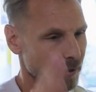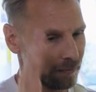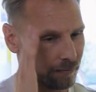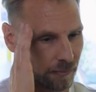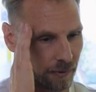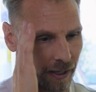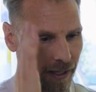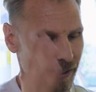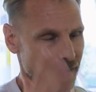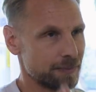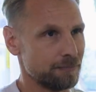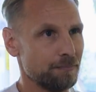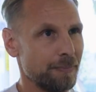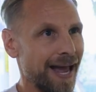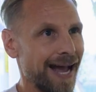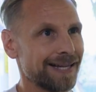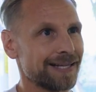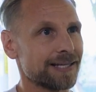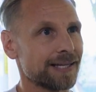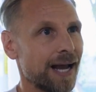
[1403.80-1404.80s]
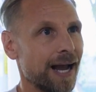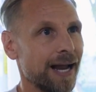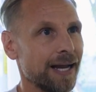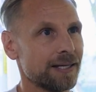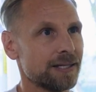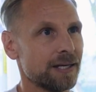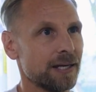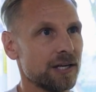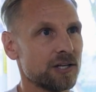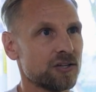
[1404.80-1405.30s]
like a mad
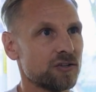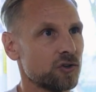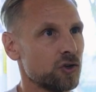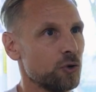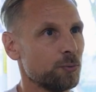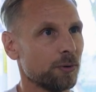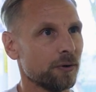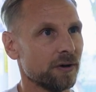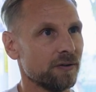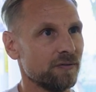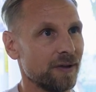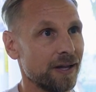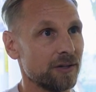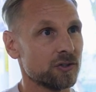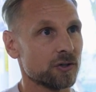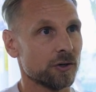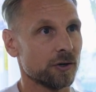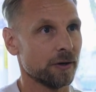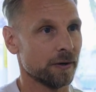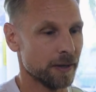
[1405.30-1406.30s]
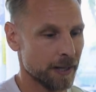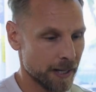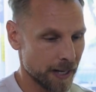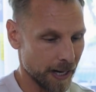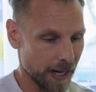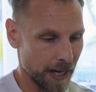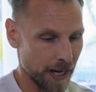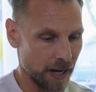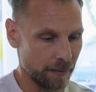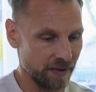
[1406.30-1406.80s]
scientist, super inventor.
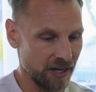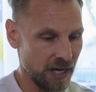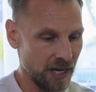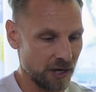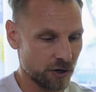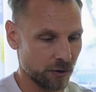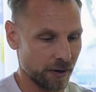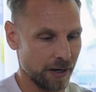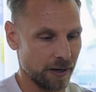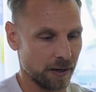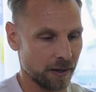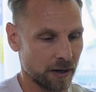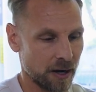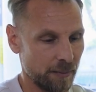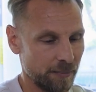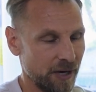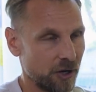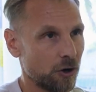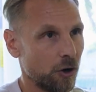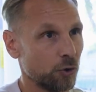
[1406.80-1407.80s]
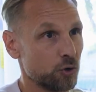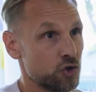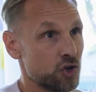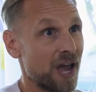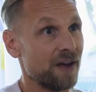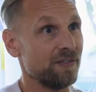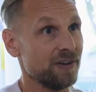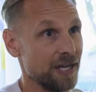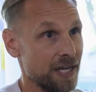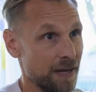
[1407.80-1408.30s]
Um, he created a company called
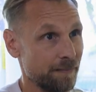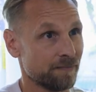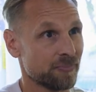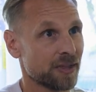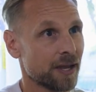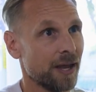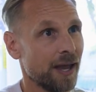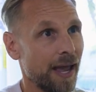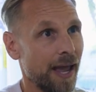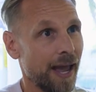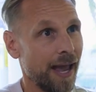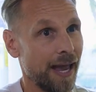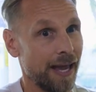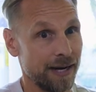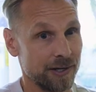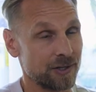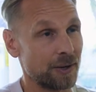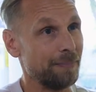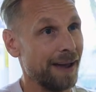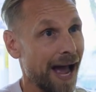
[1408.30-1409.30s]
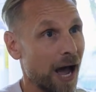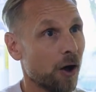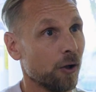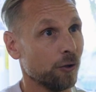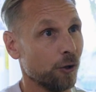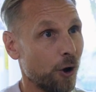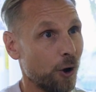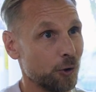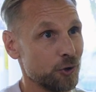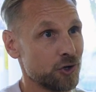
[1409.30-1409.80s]
Jevity. And it's about
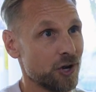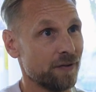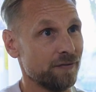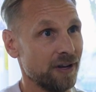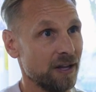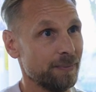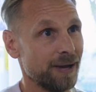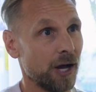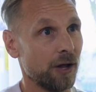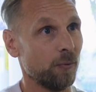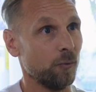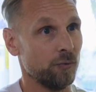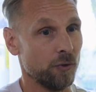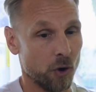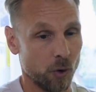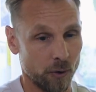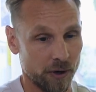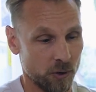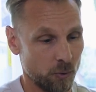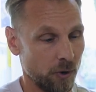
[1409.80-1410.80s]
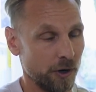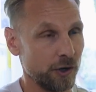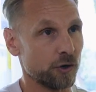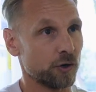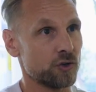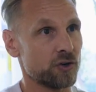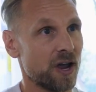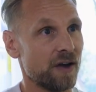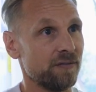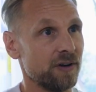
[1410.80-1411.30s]
longevity, about knowing what
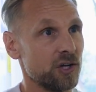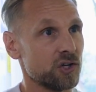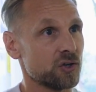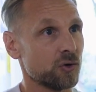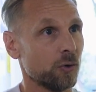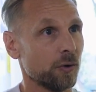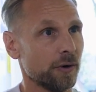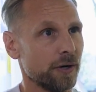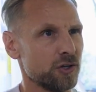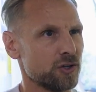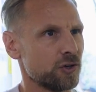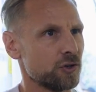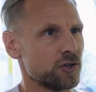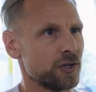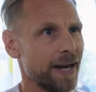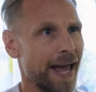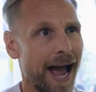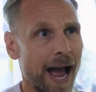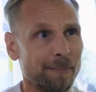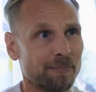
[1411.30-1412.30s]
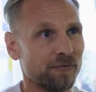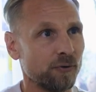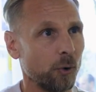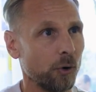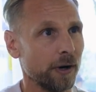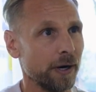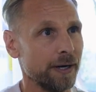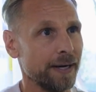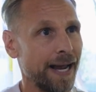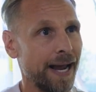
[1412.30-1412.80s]
your Jevity score is. There's an app
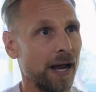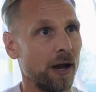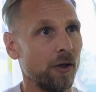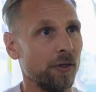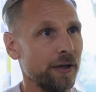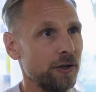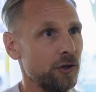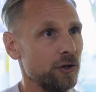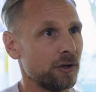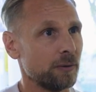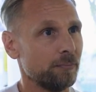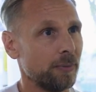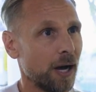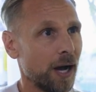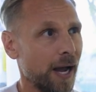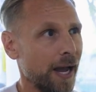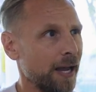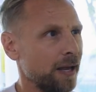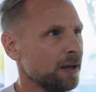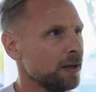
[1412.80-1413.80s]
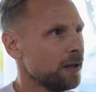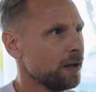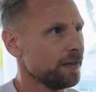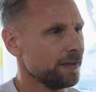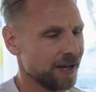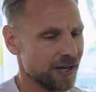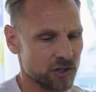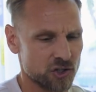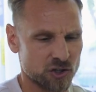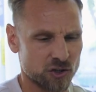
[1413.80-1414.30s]
for it now that you can buy. I
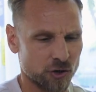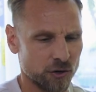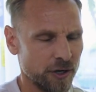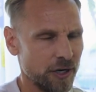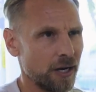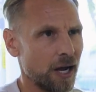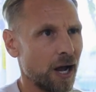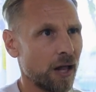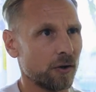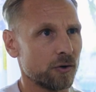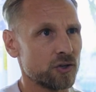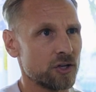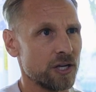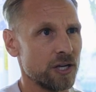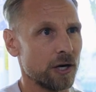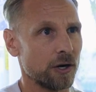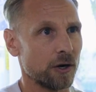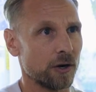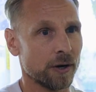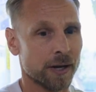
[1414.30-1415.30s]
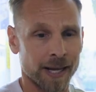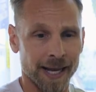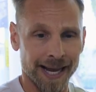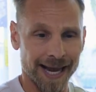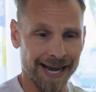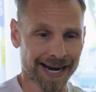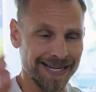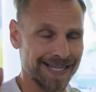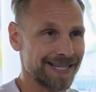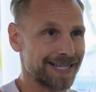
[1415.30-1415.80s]
think it's $30 a year,
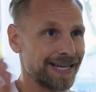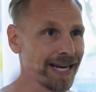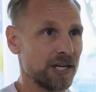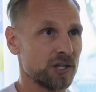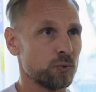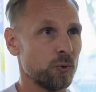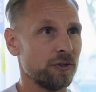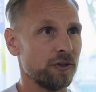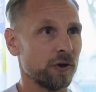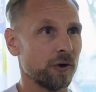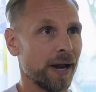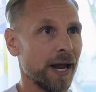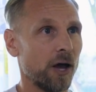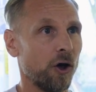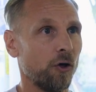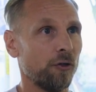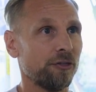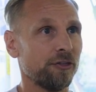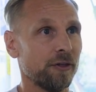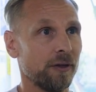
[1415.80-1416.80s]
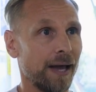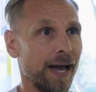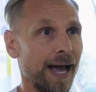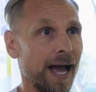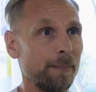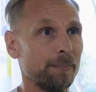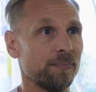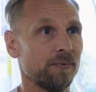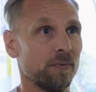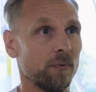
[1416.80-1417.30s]
and it syncs with your health
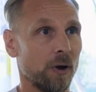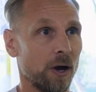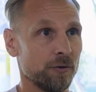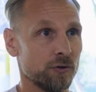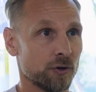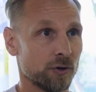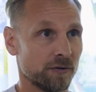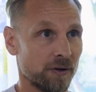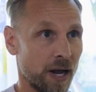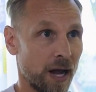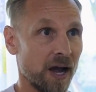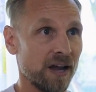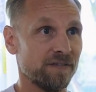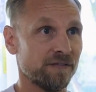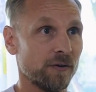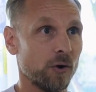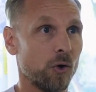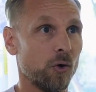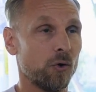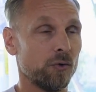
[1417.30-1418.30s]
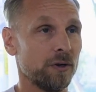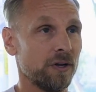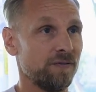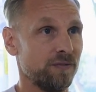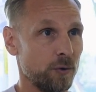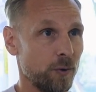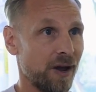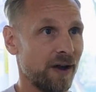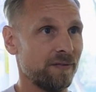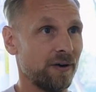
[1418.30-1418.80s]
app on your iPhone if
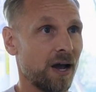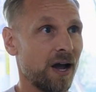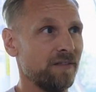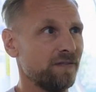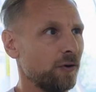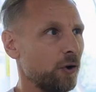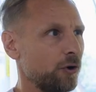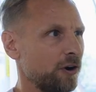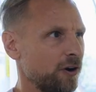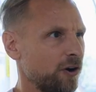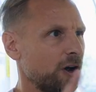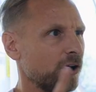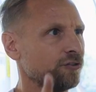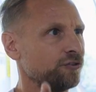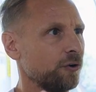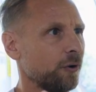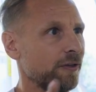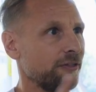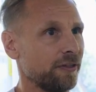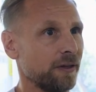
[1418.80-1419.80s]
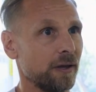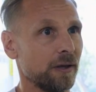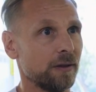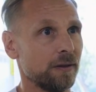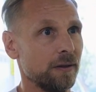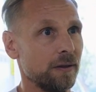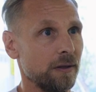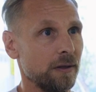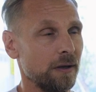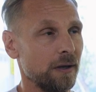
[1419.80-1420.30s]
you have an iPhone, and also I
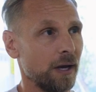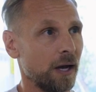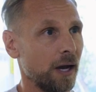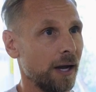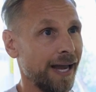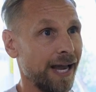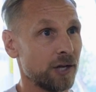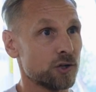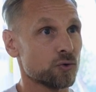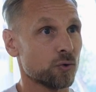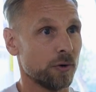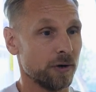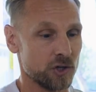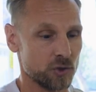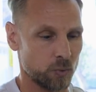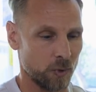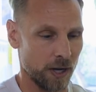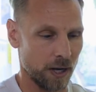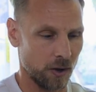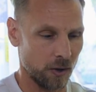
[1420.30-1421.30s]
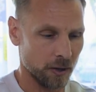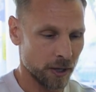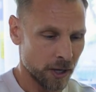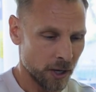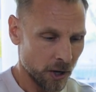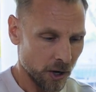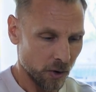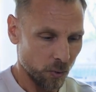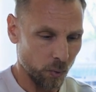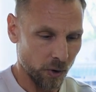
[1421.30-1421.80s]
think the uh, Android as well,
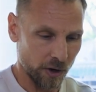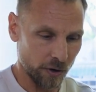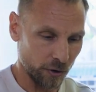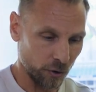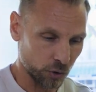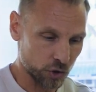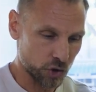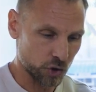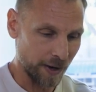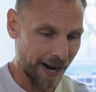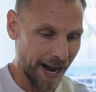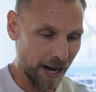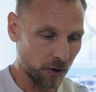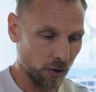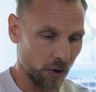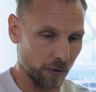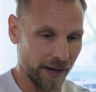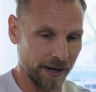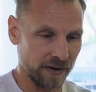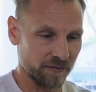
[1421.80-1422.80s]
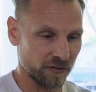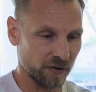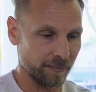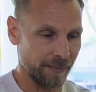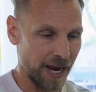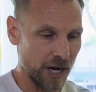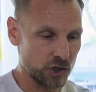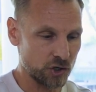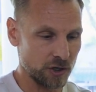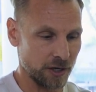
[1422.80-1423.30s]
where it'll track all that
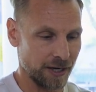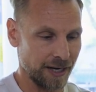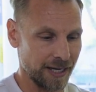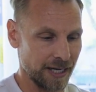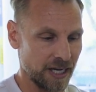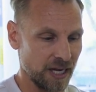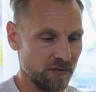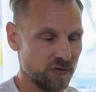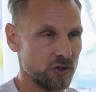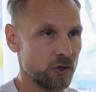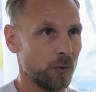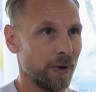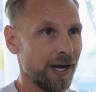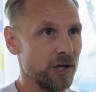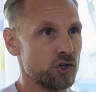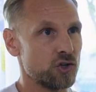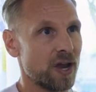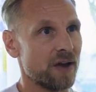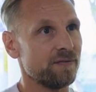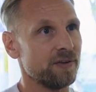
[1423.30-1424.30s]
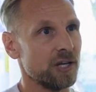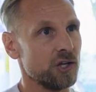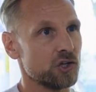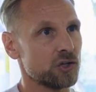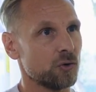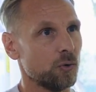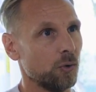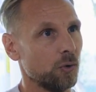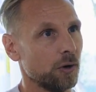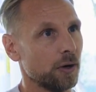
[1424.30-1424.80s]
information and it gives you a Jevity
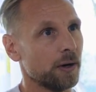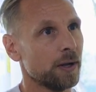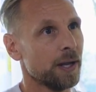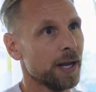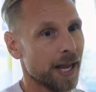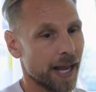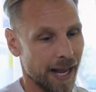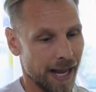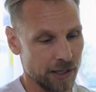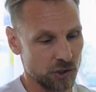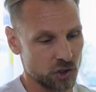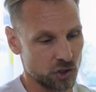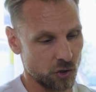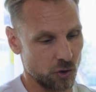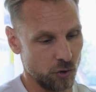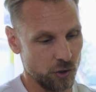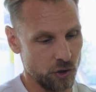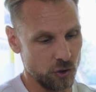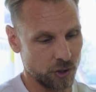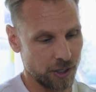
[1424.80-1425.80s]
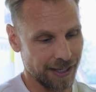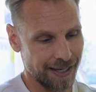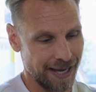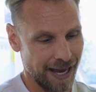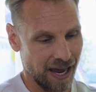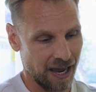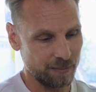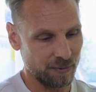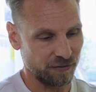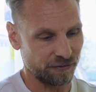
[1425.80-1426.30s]
score. And so you can
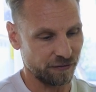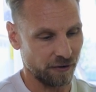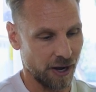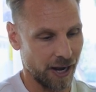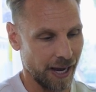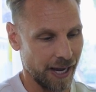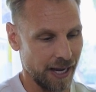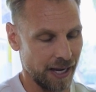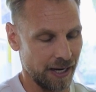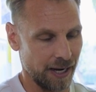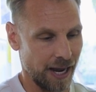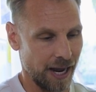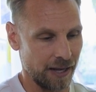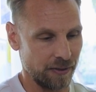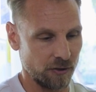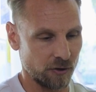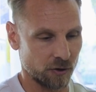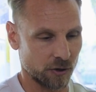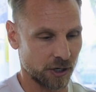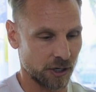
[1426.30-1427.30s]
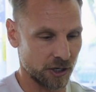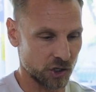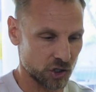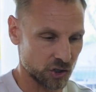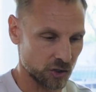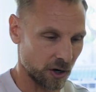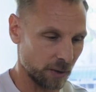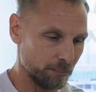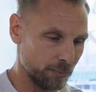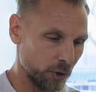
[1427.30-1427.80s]
gamify it, and they're going to
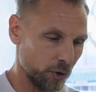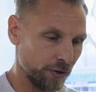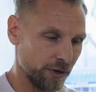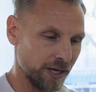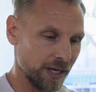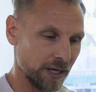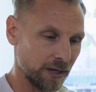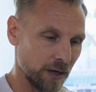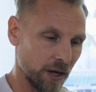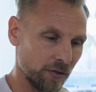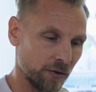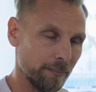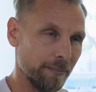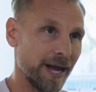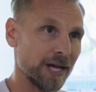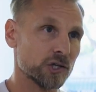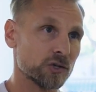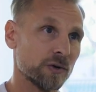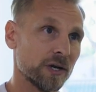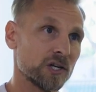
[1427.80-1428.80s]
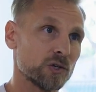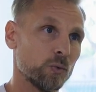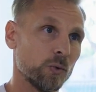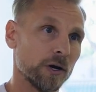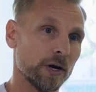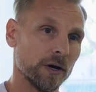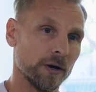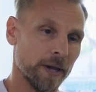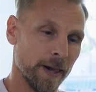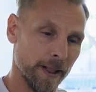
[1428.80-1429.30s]
start building in other metrics
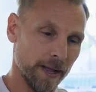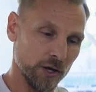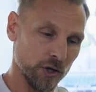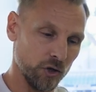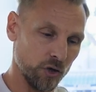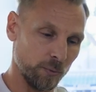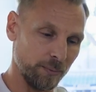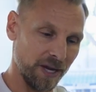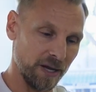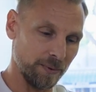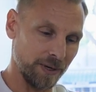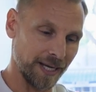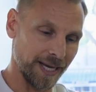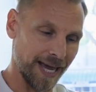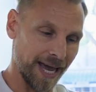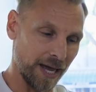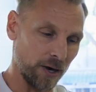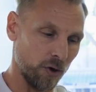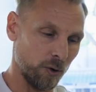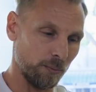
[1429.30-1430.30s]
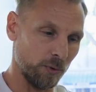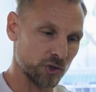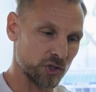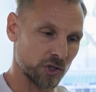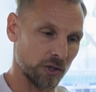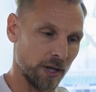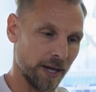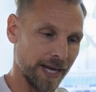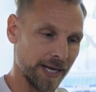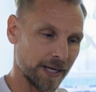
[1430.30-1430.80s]
where you'll be able to get almost
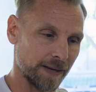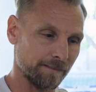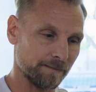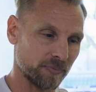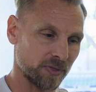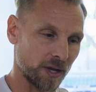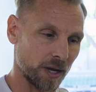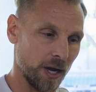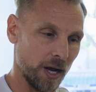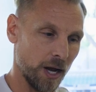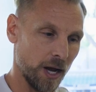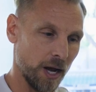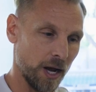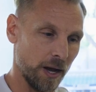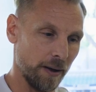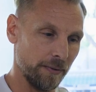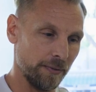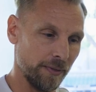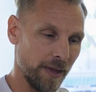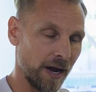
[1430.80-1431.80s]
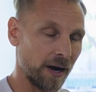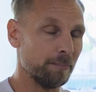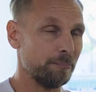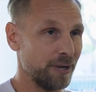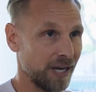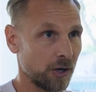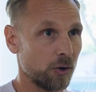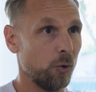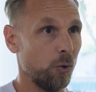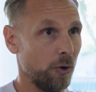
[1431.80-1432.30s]
like uh, not a
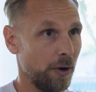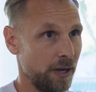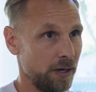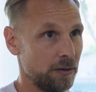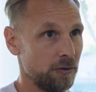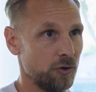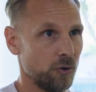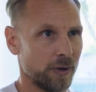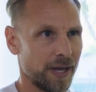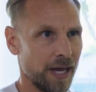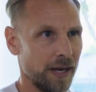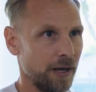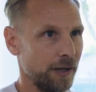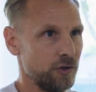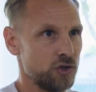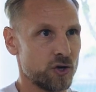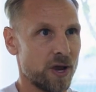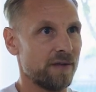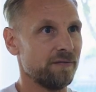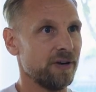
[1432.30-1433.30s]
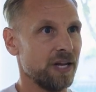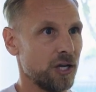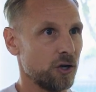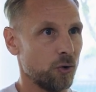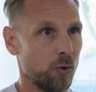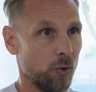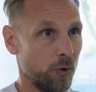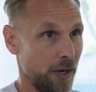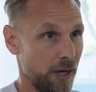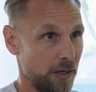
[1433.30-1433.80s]
Bitcoin, you'll get a Jevity
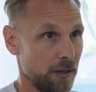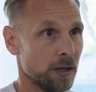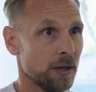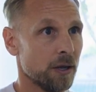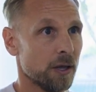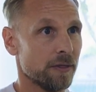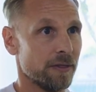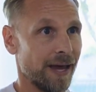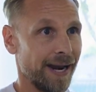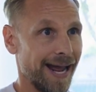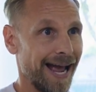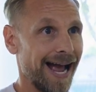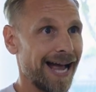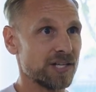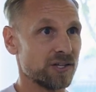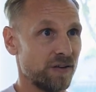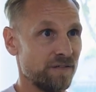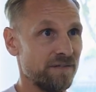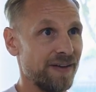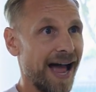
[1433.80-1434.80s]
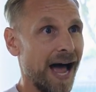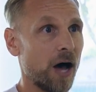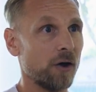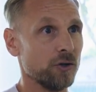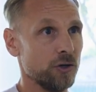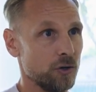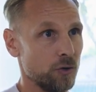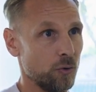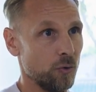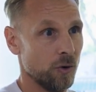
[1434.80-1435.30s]
coin that has a
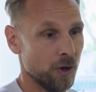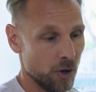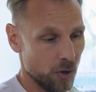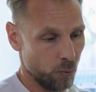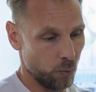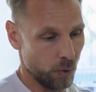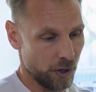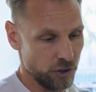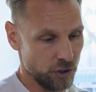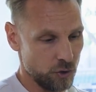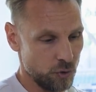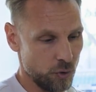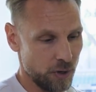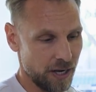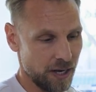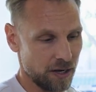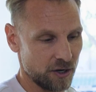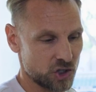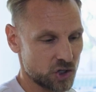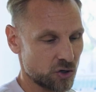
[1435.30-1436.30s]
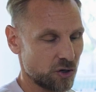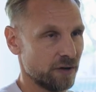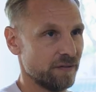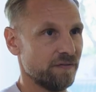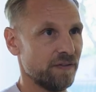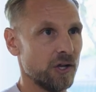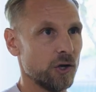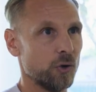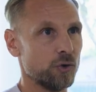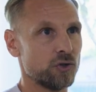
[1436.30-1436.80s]
value when you hit a certain
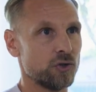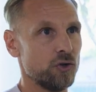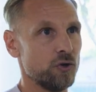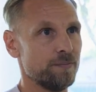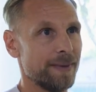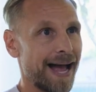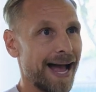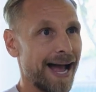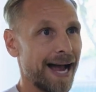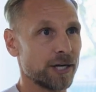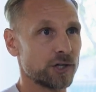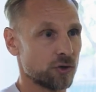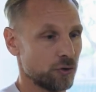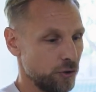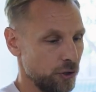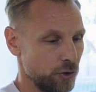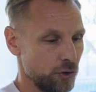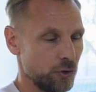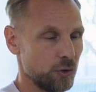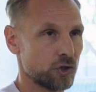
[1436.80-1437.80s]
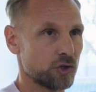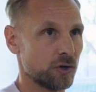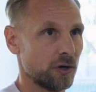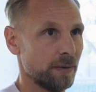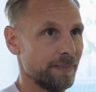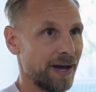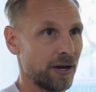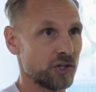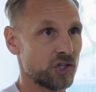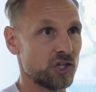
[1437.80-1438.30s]
VO2 max or you do a certain
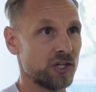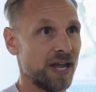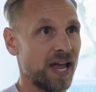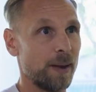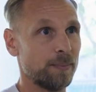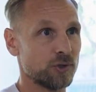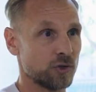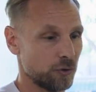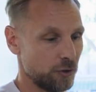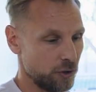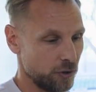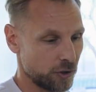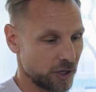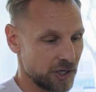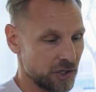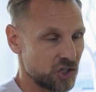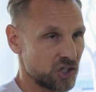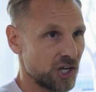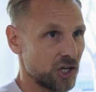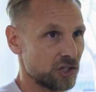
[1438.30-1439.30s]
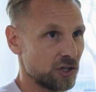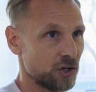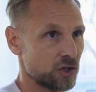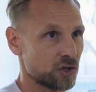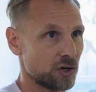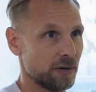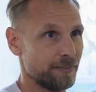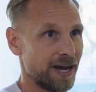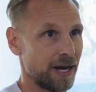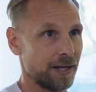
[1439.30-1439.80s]
amount of steps or you're consistent a
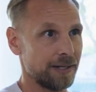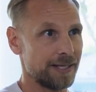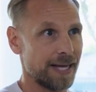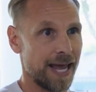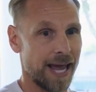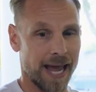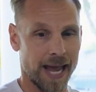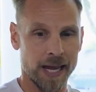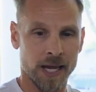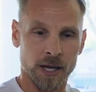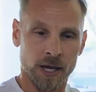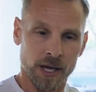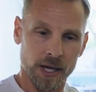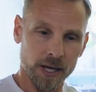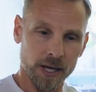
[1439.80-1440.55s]
certain amount of day.